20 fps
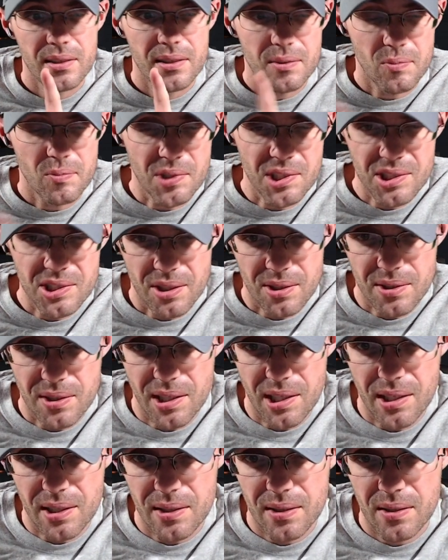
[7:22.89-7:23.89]
when he's under
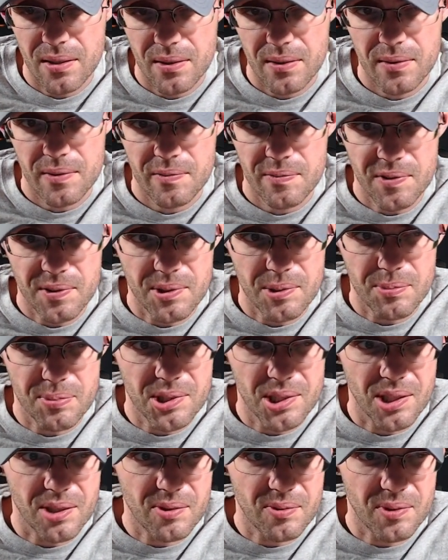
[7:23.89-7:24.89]
that
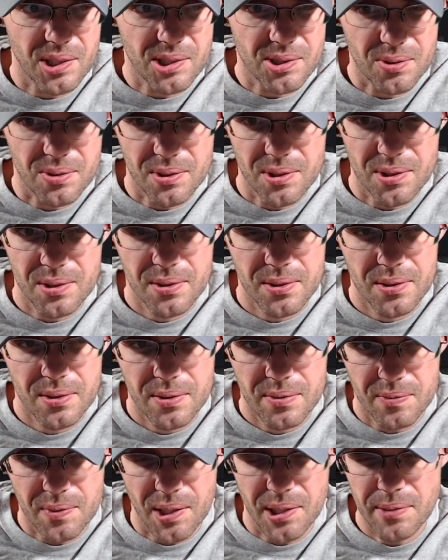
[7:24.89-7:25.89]
50% threshold,
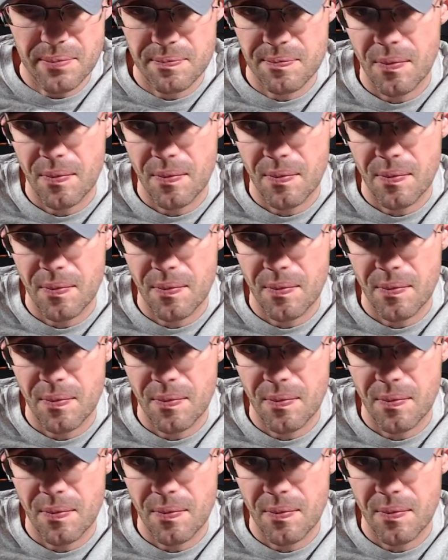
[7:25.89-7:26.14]
right?